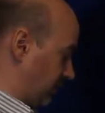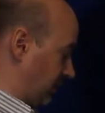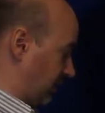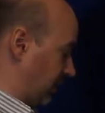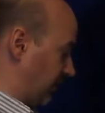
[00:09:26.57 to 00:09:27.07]

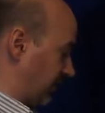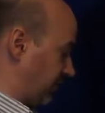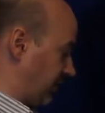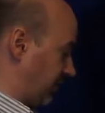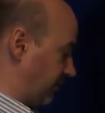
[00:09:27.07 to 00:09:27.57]
Here we can
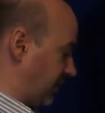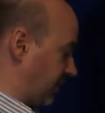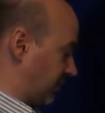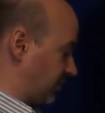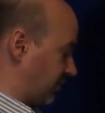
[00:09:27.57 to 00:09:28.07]
see the reader
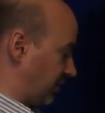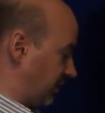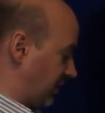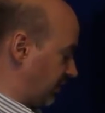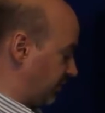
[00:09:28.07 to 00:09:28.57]
controller
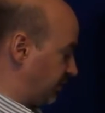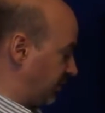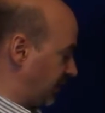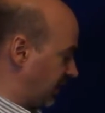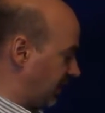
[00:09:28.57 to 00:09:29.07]
is
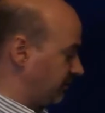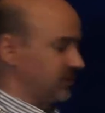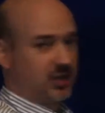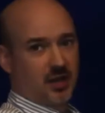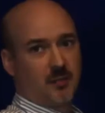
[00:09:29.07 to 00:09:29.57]
booting up.
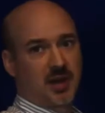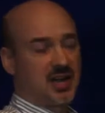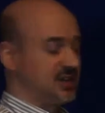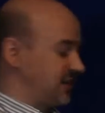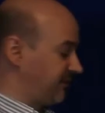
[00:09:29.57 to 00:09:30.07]
By
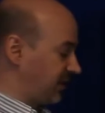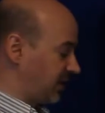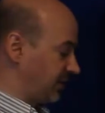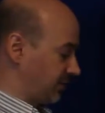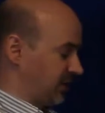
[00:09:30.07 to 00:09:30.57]

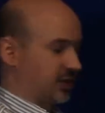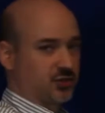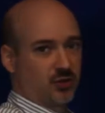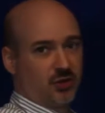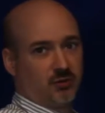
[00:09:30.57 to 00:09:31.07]
default, the reader
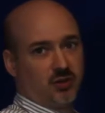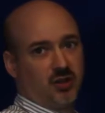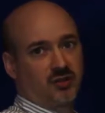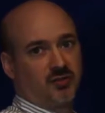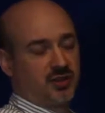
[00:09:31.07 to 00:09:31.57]
controller will
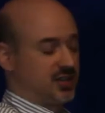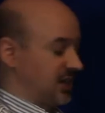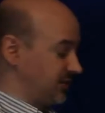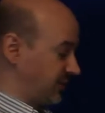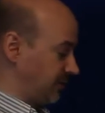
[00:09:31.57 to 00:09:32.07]
look for
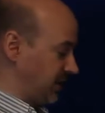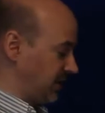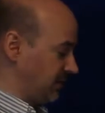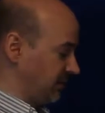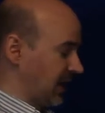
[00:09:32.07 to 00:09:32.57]

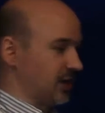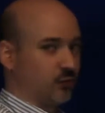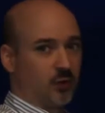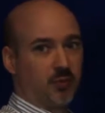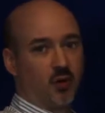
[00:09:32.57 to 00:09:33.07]
DHCP and it
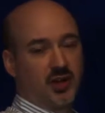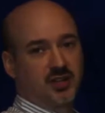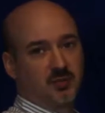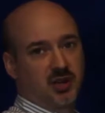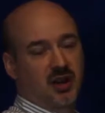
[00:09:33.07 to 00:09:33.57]
will point to
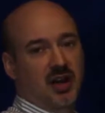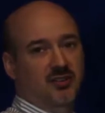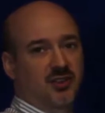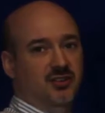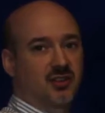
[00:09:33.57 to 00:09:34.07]
Pure
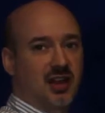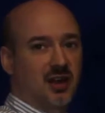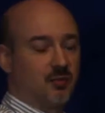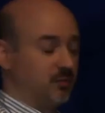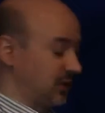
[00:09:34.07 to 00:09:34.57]
Access
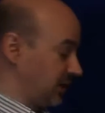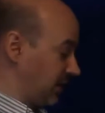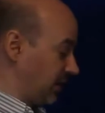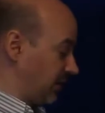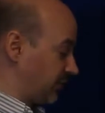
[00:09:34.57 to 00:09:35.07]
Cloud.
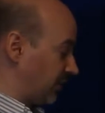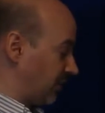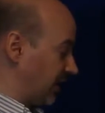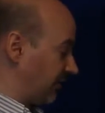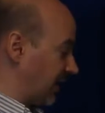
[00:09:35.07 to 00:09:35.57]
So
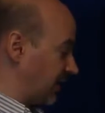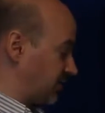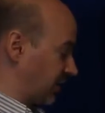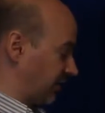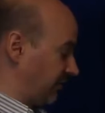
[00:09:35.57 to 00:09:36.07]
if that's
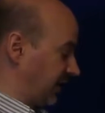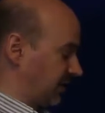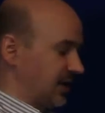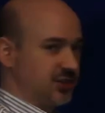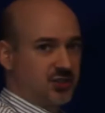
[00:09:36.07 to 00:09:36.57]
your
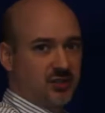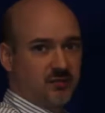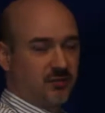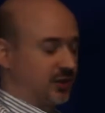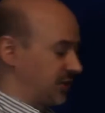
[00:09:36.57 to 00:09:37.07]
configuration
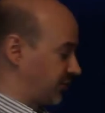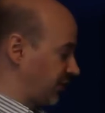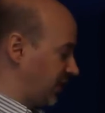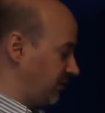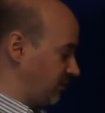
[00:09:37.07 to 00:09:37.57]
for your
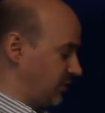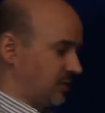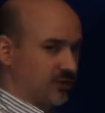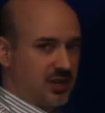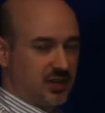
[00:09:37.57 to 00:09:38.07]
site, you
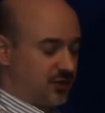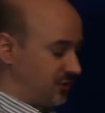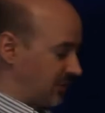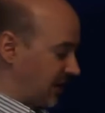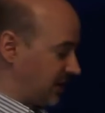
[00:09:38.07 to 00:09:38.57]
don't need to
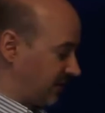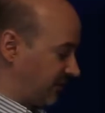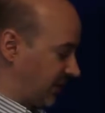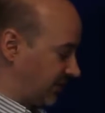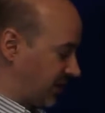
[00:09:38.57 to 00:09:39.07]
do any
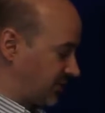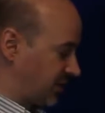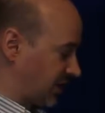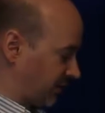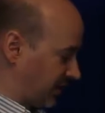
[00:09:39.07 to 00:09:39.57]
configuration
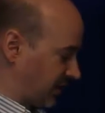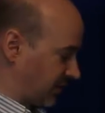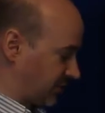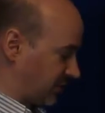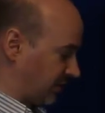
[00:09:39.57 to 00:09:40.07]
on the reader
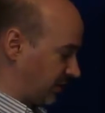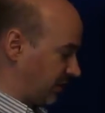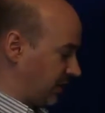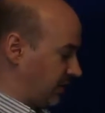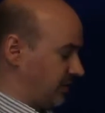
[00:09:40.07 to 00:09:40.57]
controller.
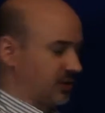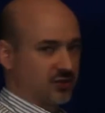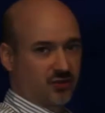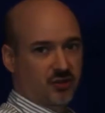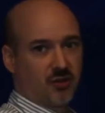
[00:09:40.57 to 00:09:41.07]
You can
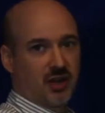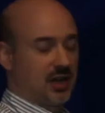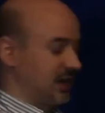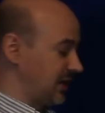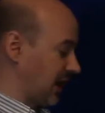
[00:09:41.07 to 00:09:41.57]
just go
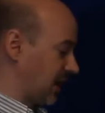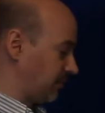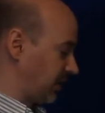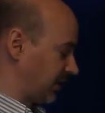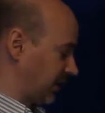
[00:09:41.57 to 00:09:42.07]
ahead and
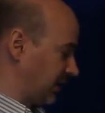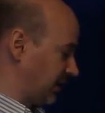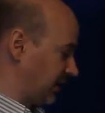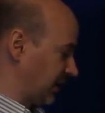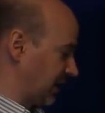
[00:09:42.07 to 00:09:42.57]
plug it
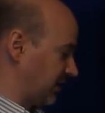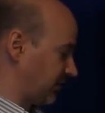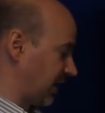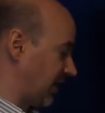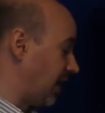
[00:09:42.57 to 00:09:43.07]
in and get it
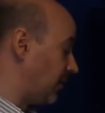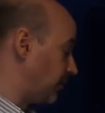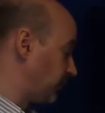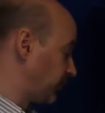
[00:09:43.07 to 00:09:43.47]
set up.